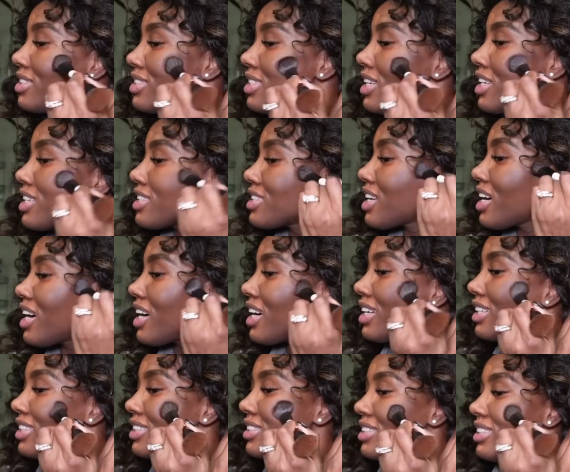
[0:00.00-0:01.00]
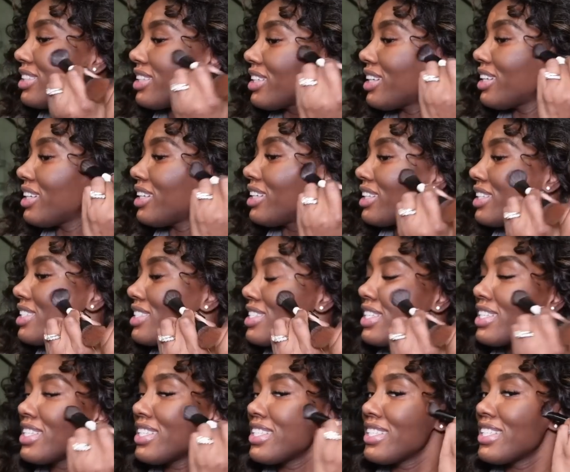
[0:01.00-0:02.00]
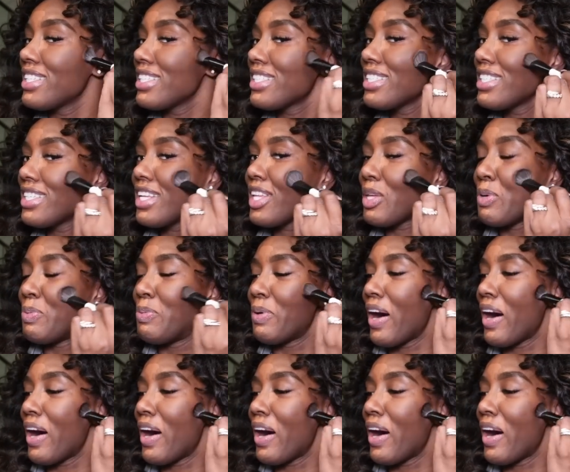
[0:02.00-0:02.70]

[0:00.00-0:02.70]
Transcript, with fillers: TikTok, yeah, that's a that's another